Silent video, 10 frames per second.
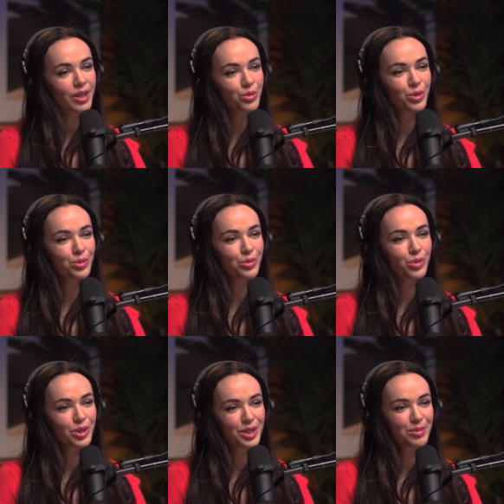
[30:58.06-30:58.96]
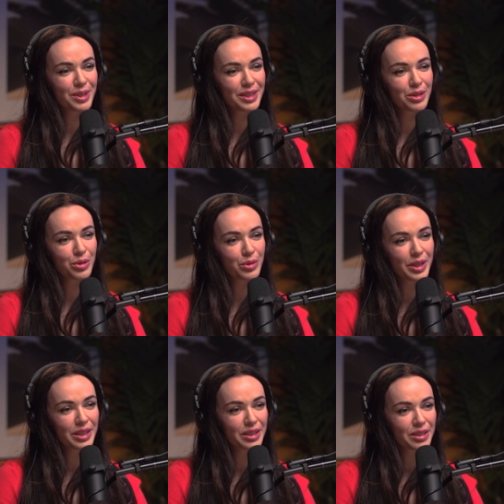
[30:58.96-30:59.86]
And what, what do you mean? In what
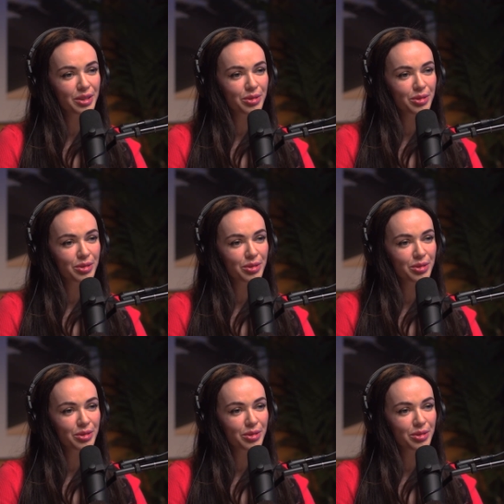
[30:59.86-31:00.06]
way? Because